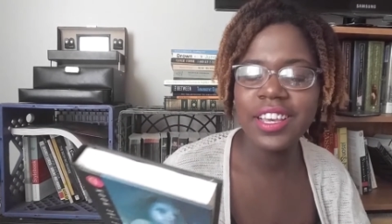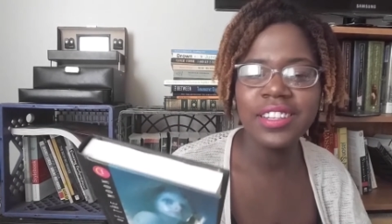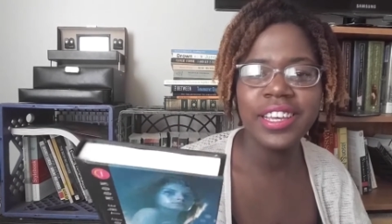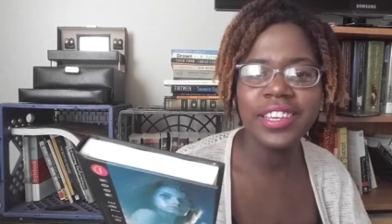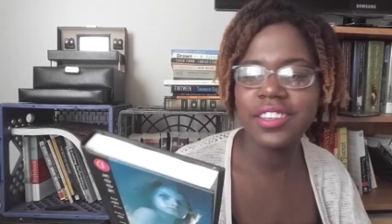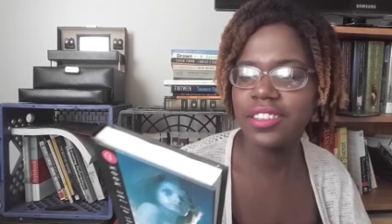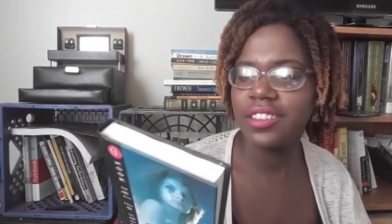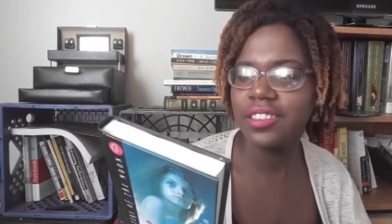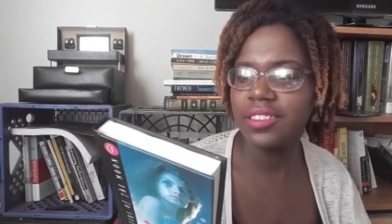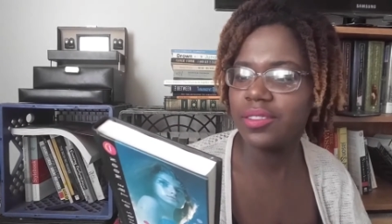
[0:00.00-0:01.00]
Like,
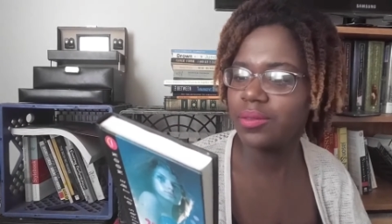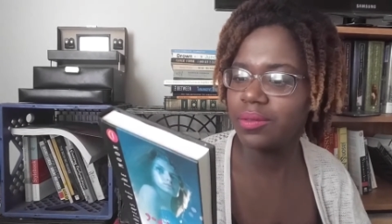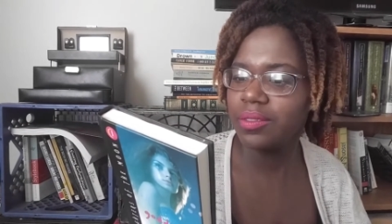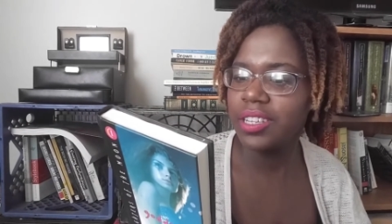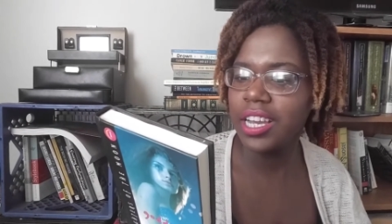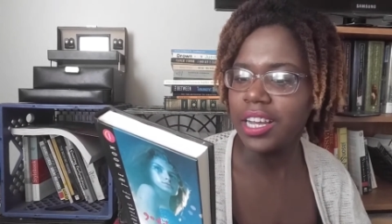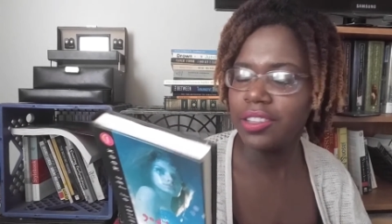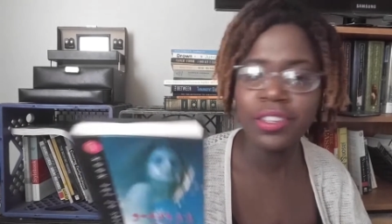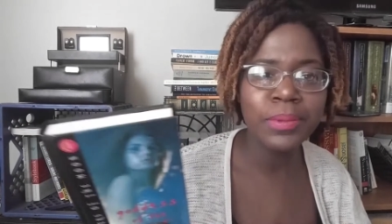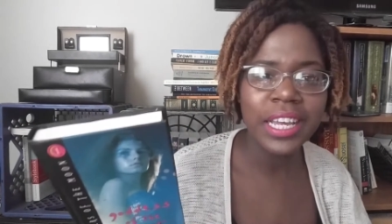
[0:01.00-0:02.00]
yeah,
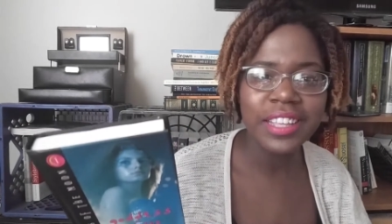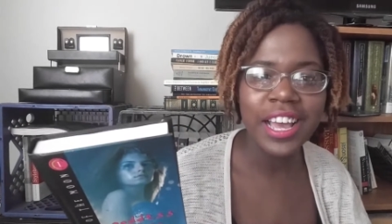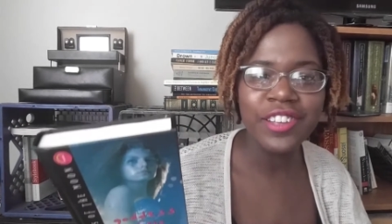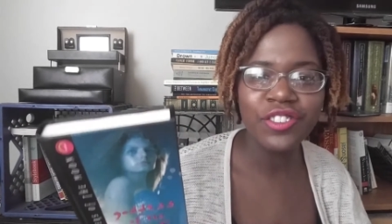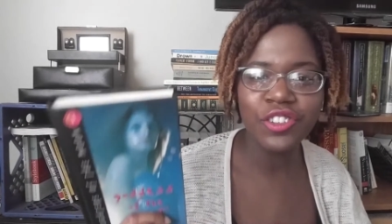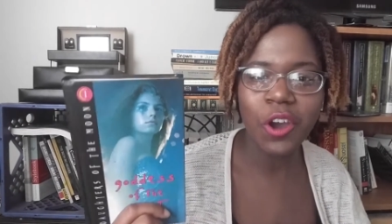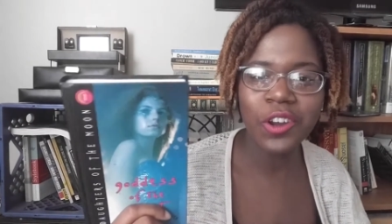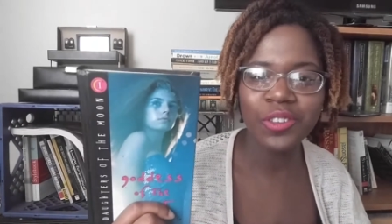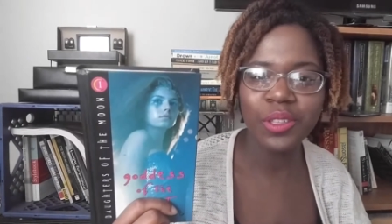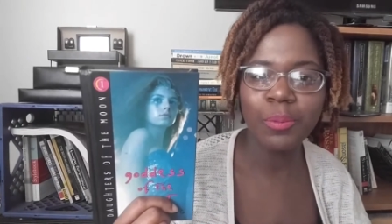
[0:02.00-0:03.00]
something like that. The
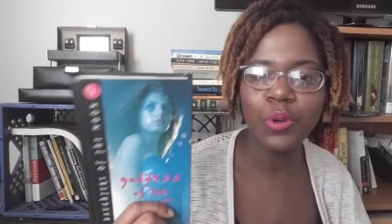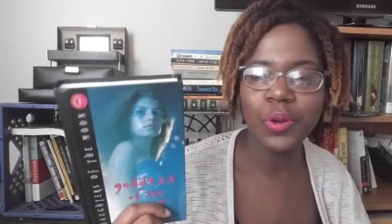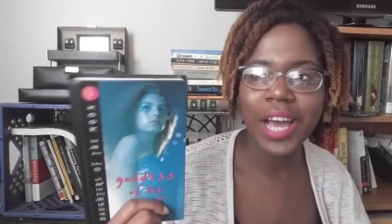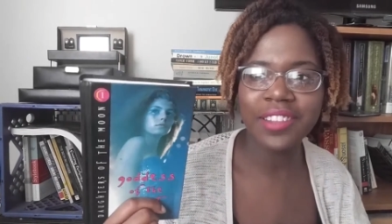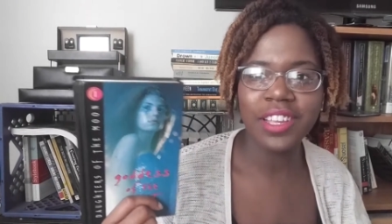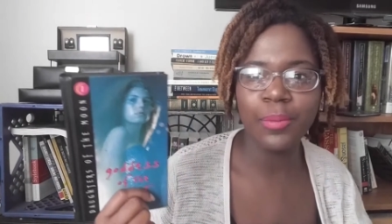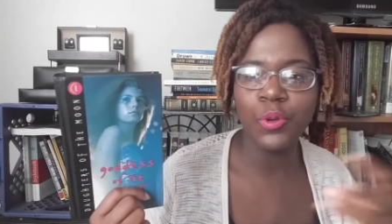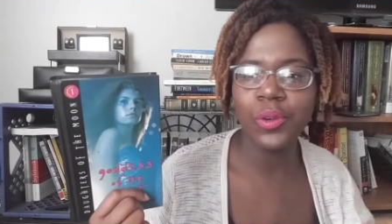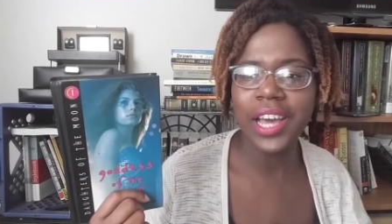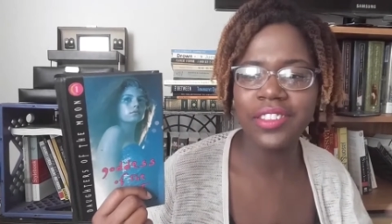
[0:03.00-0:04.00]
daughters of the moon goddess, like the moon
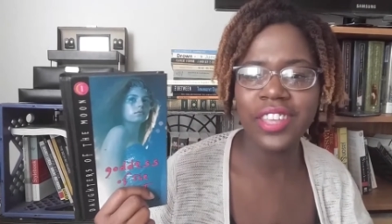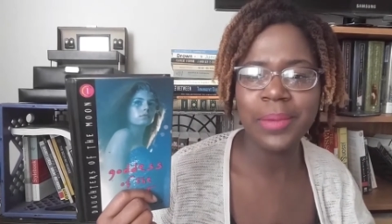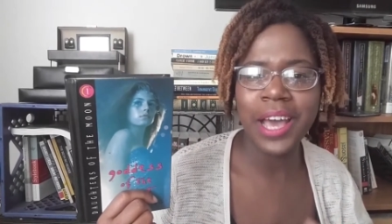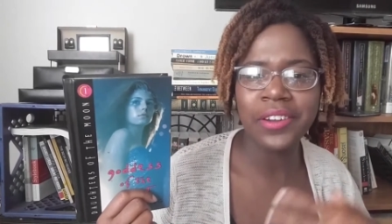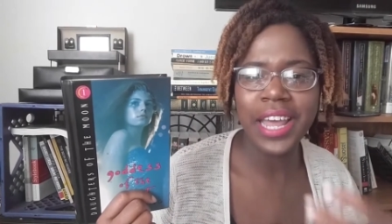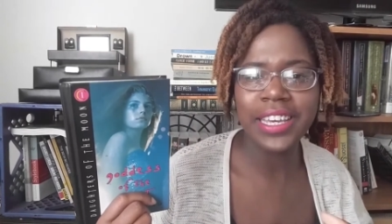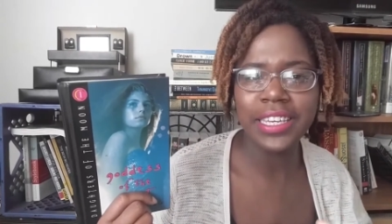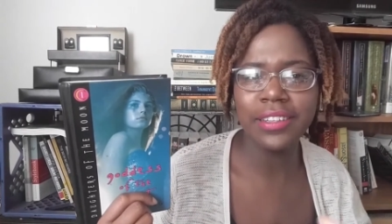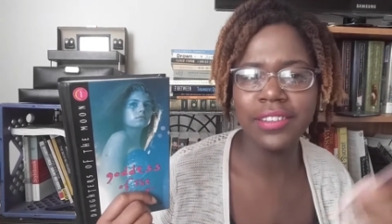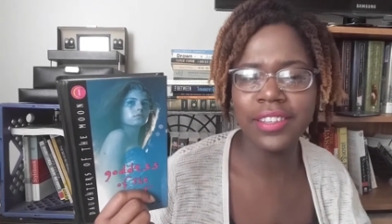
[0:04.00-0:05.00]
goddess came down and had
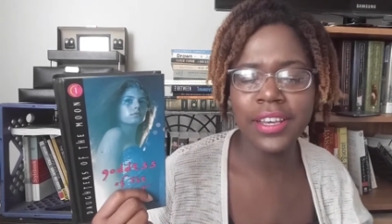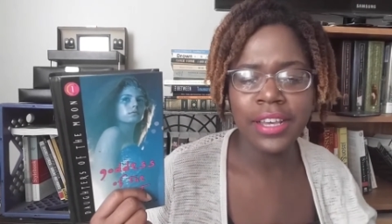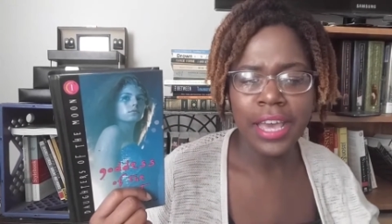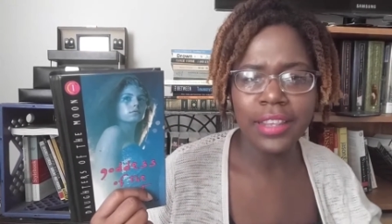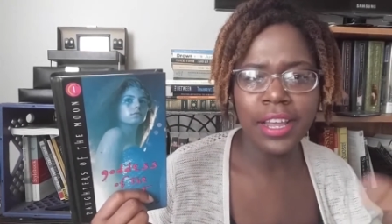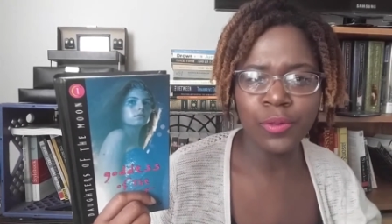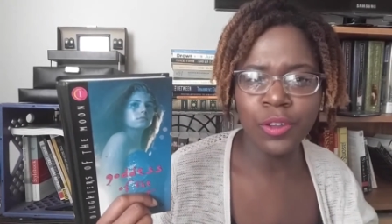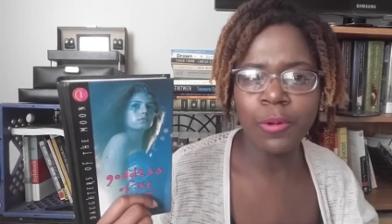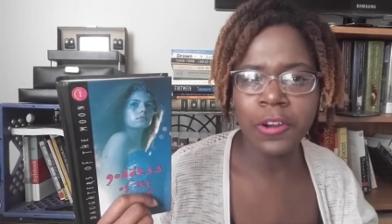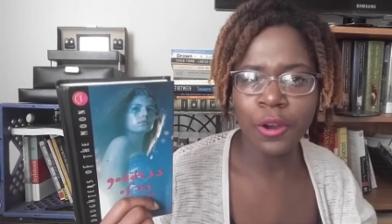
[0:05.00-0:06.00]
kids and left them
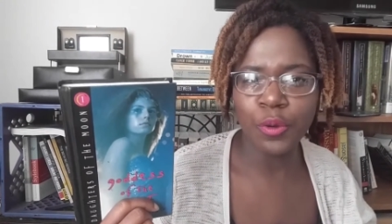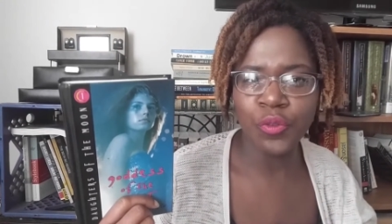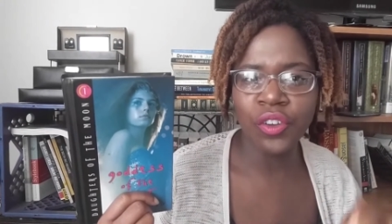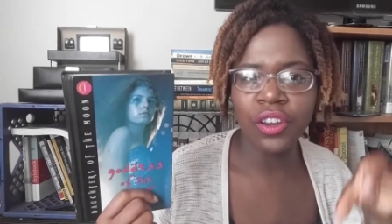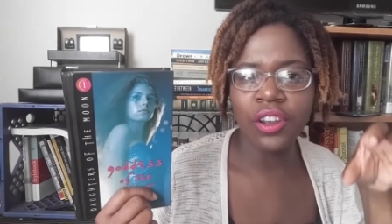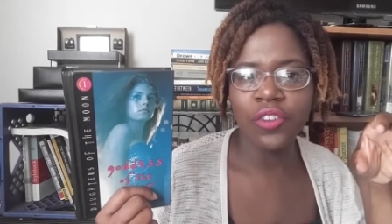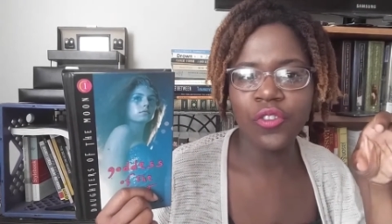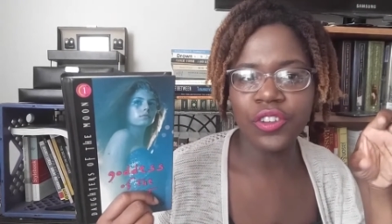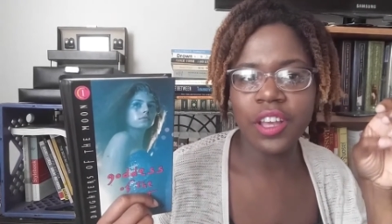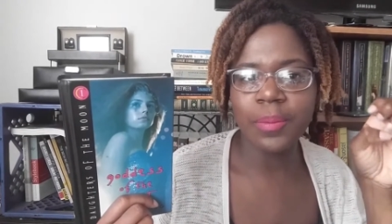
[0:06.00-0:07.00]
on Earth
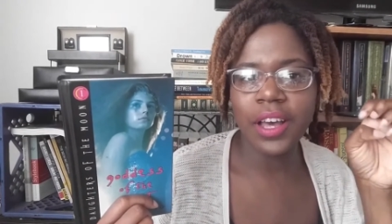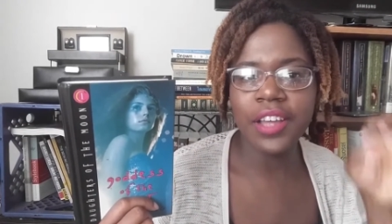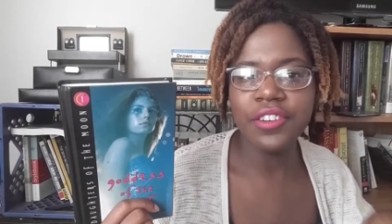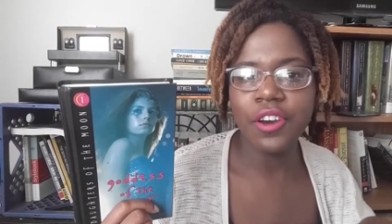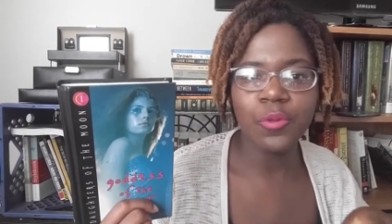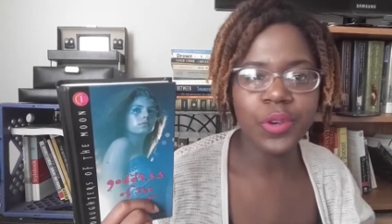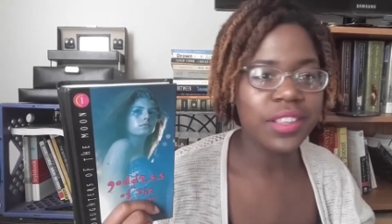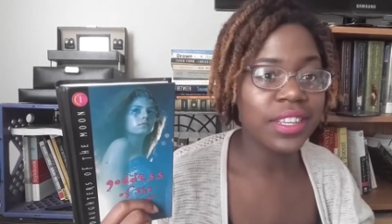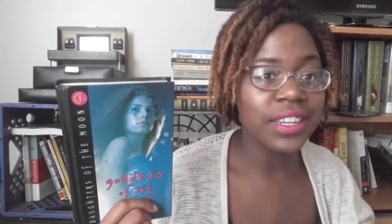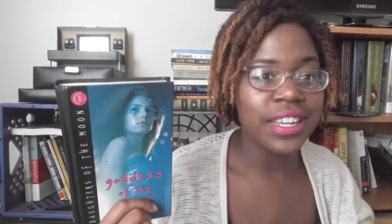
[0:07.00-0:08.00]
for some unknown
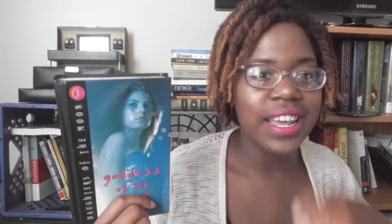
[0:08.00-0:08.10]
reason.